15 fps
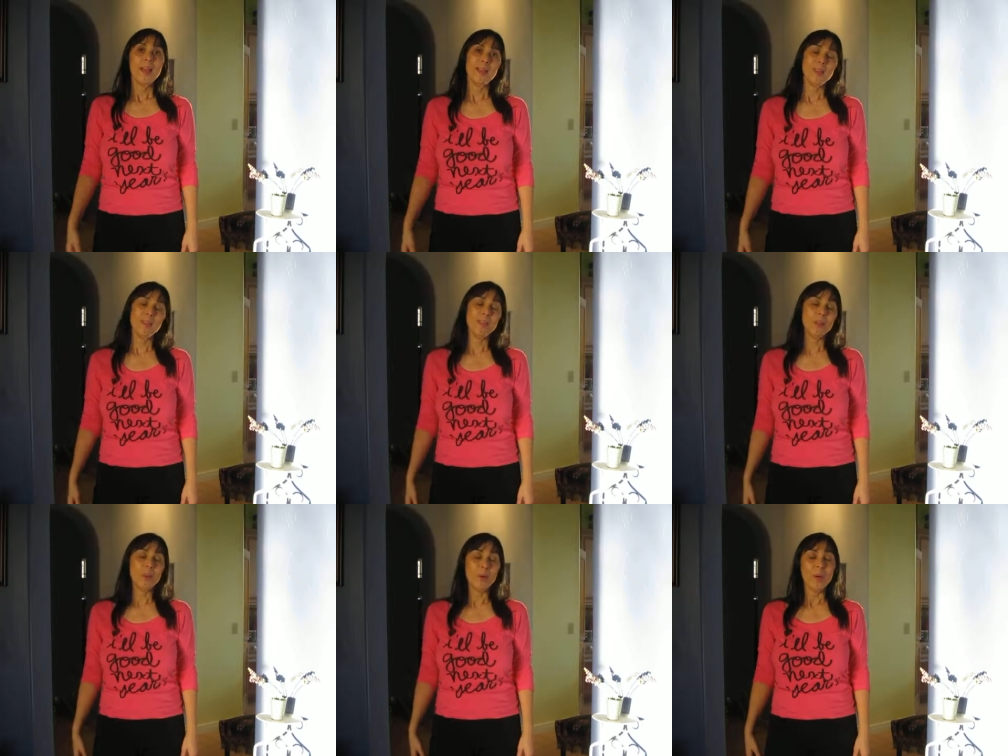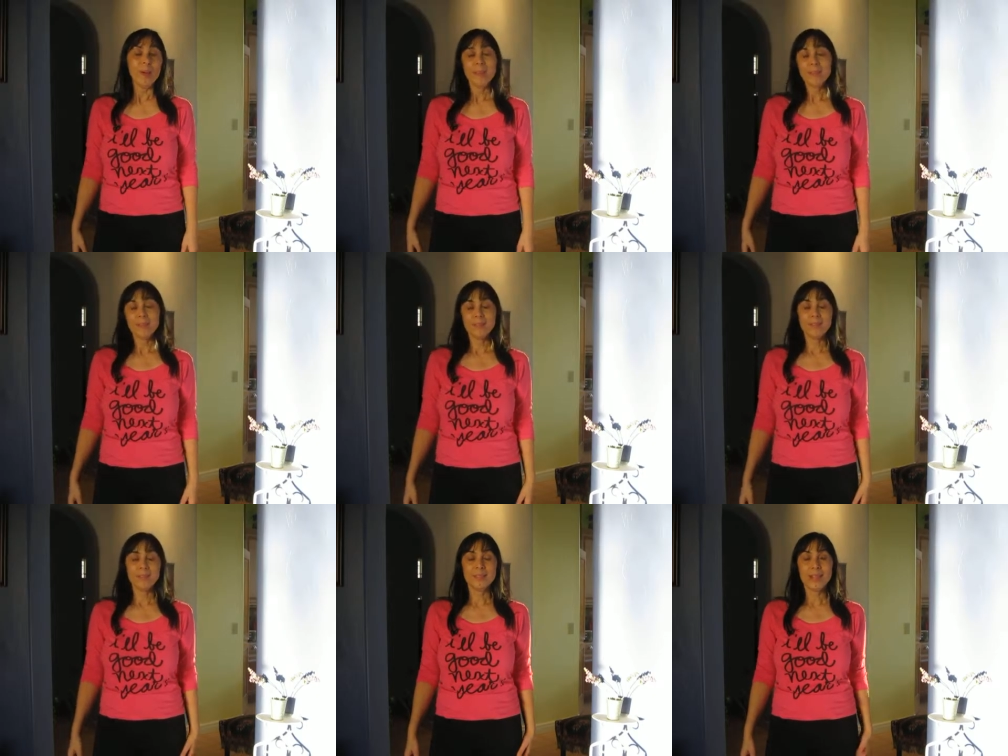And, you know, I can
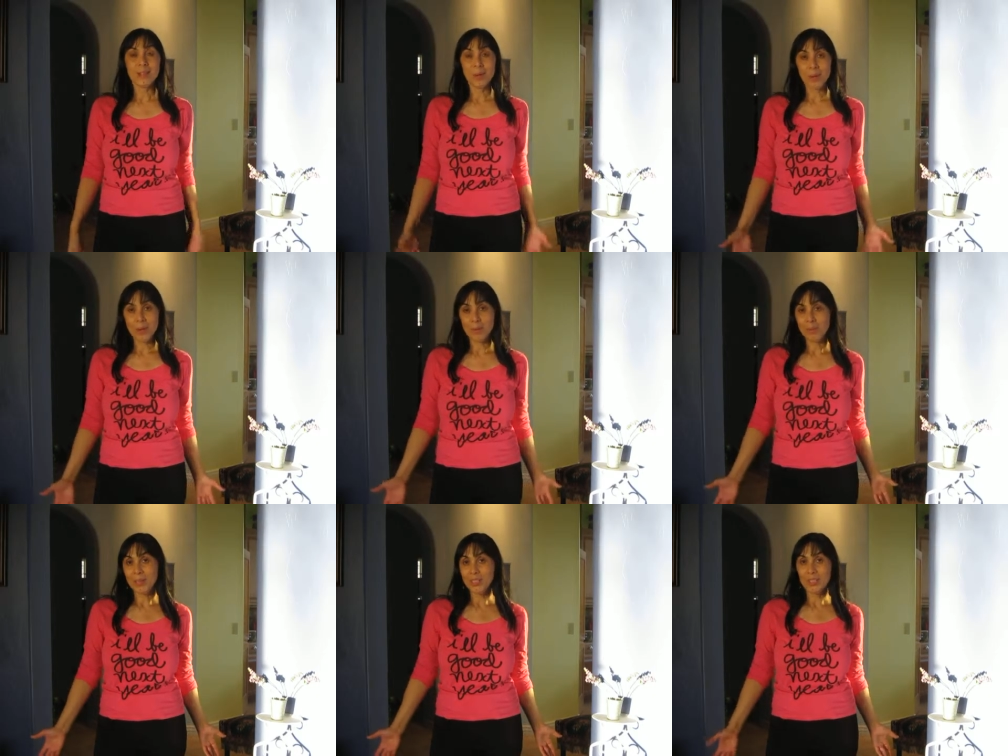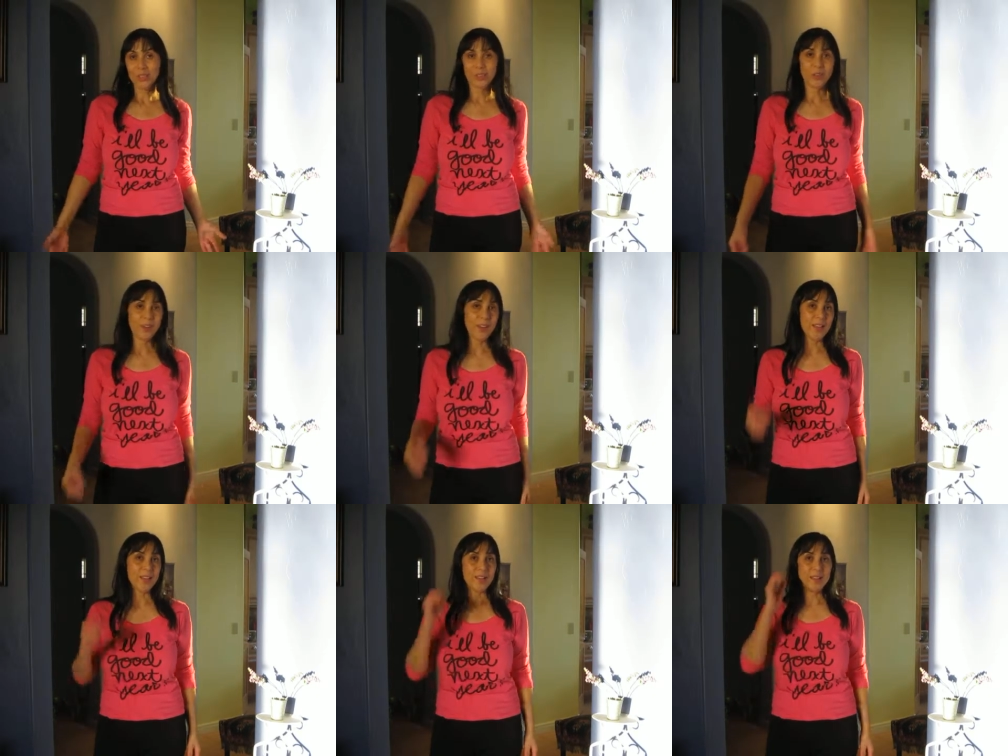take great pleasure
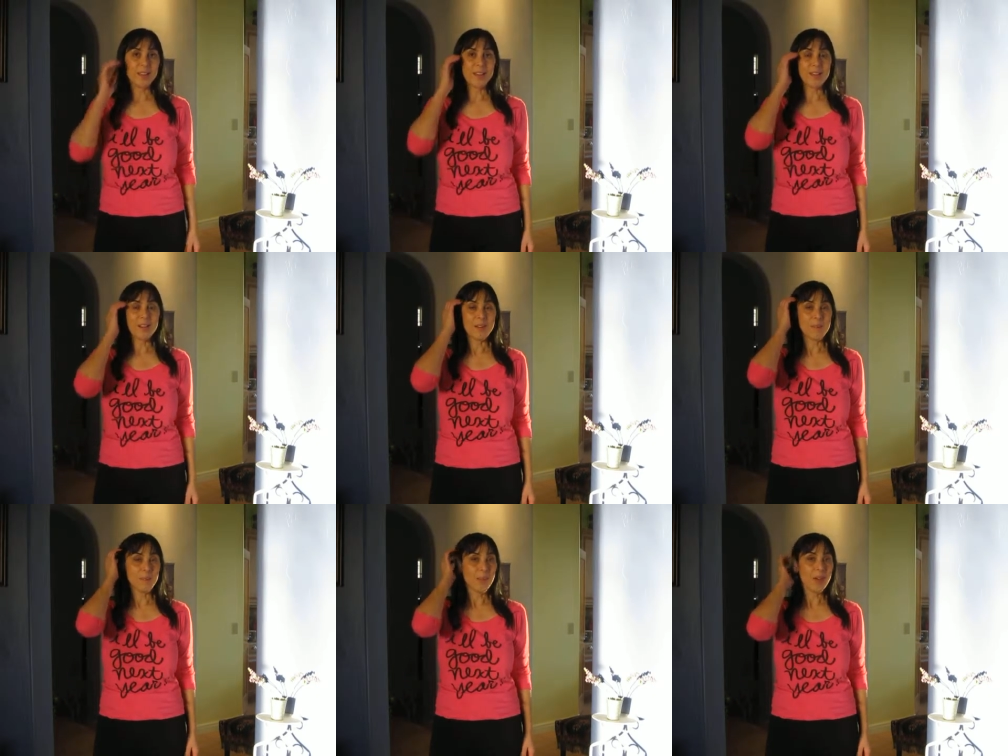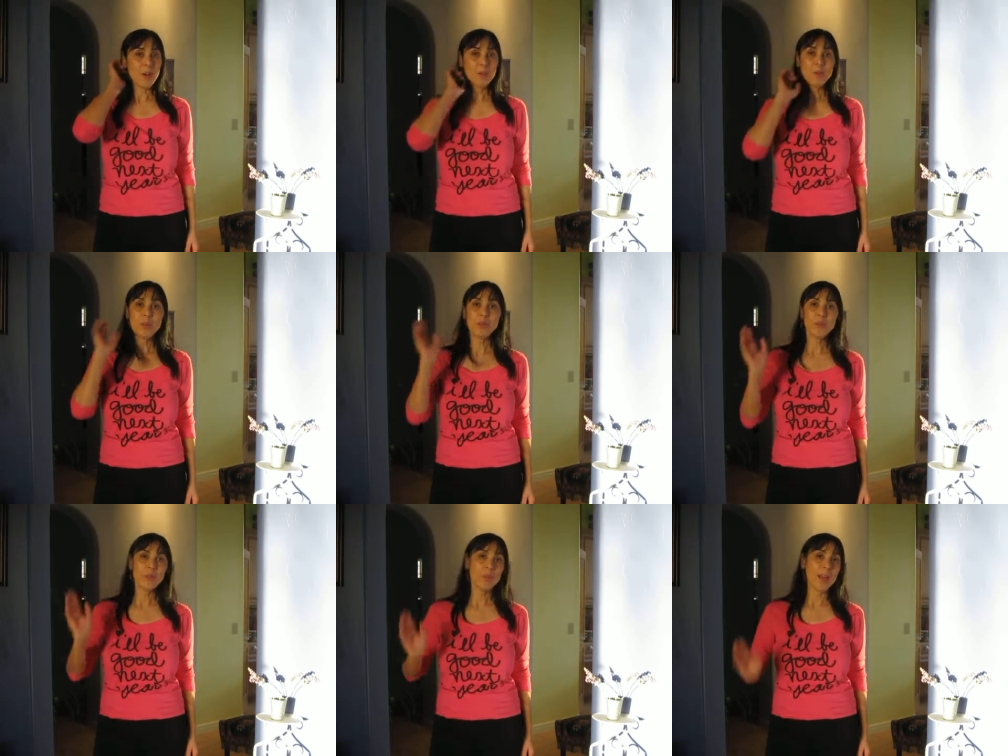in how
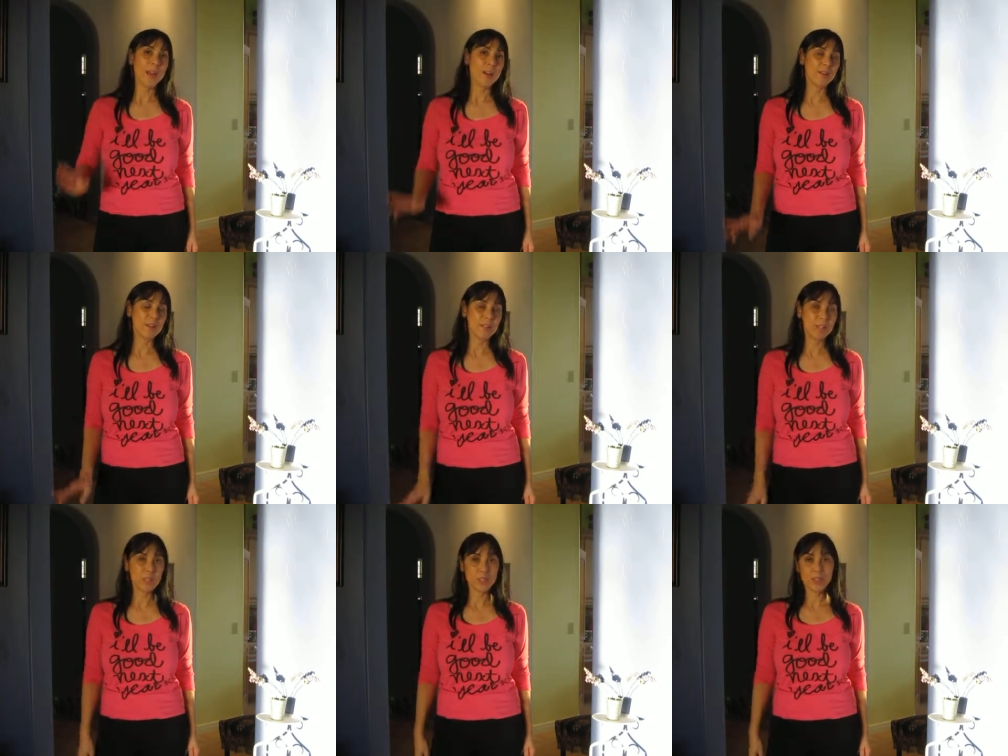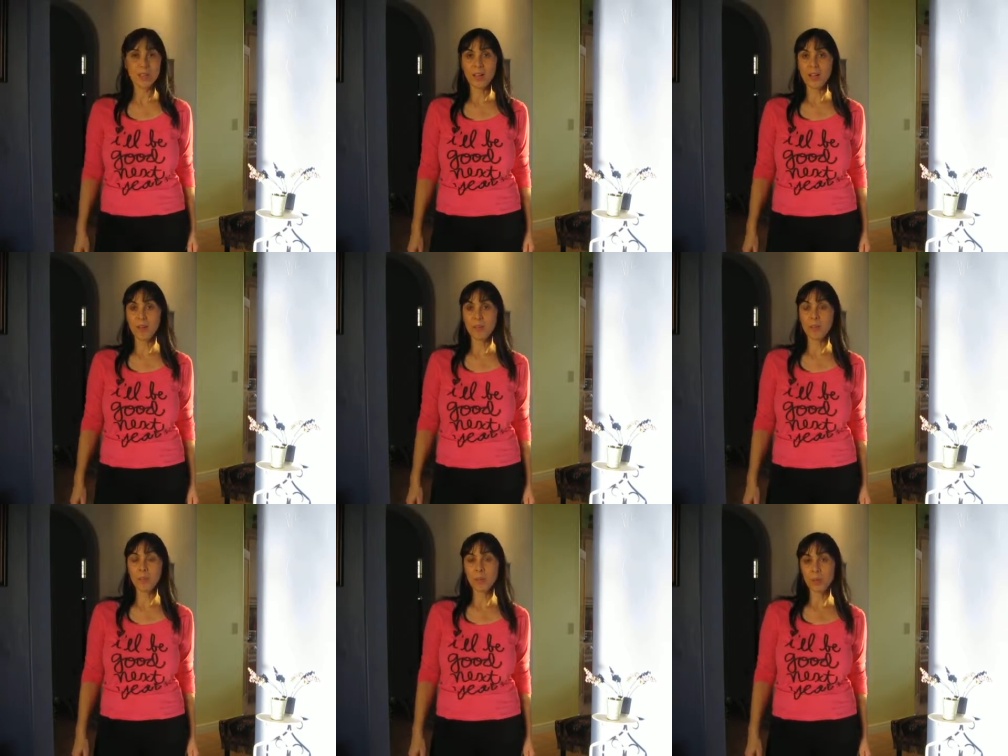beautiful the house looked
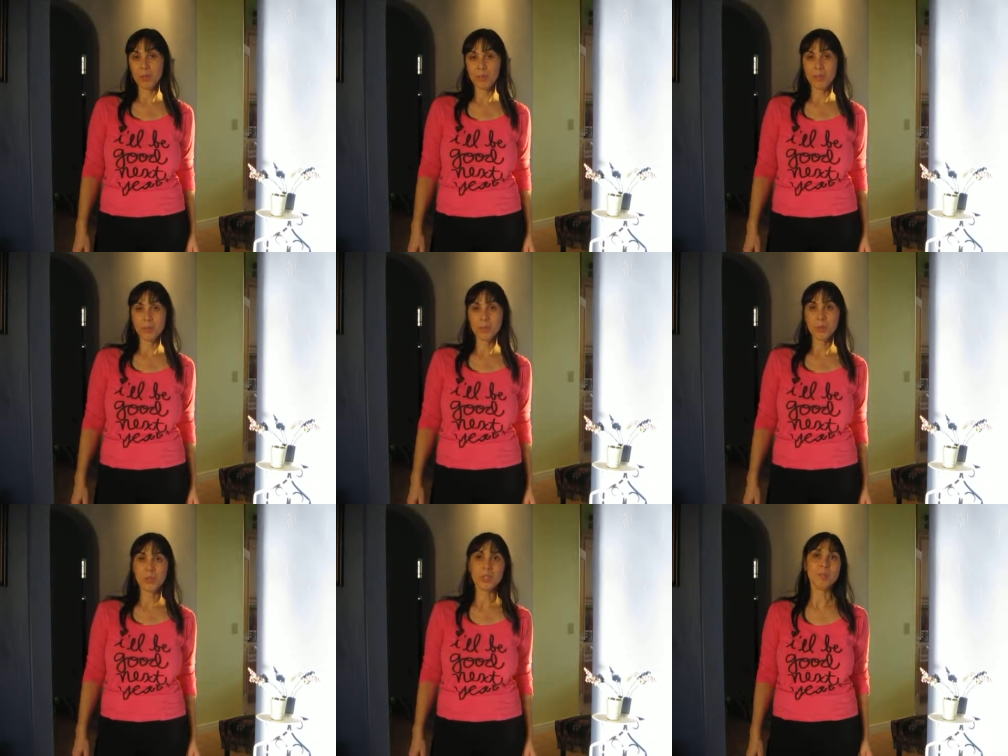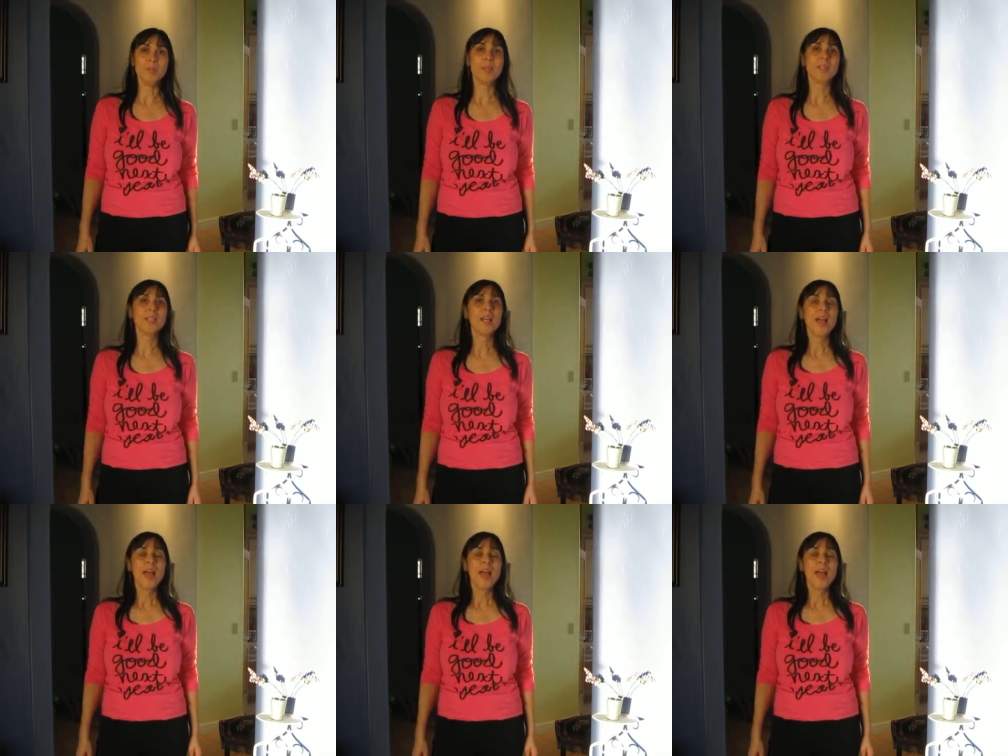the previous Christmas.